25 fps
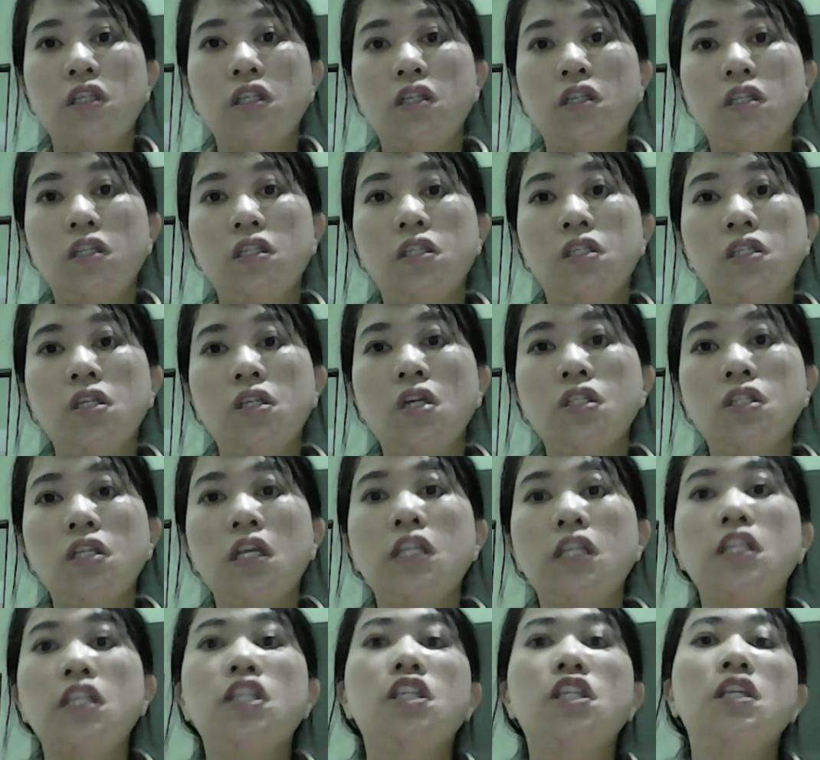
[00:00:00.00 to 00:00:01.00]

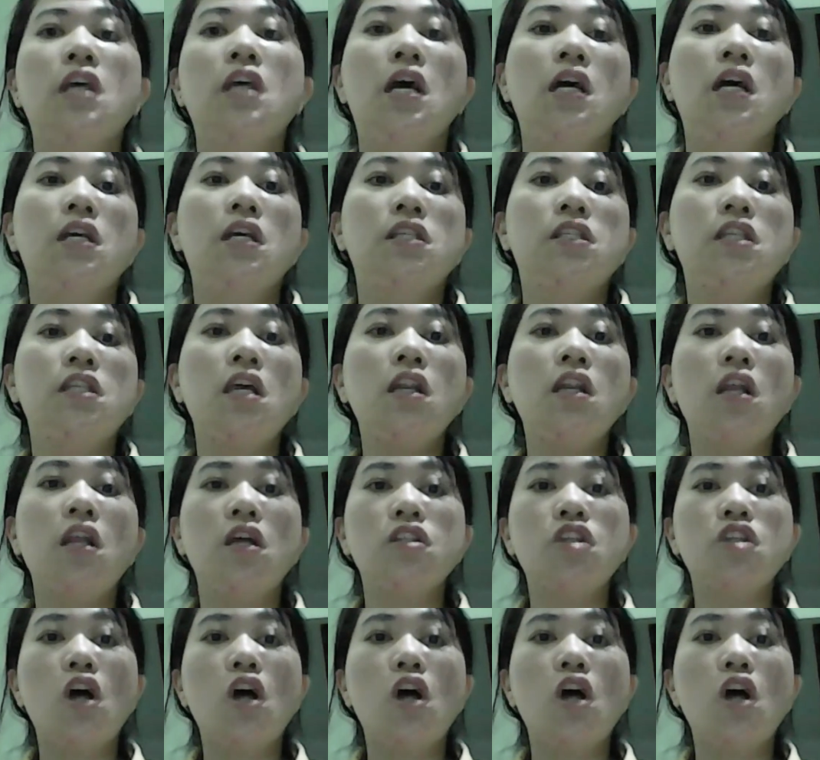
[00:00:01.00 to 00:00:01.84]
certain standards,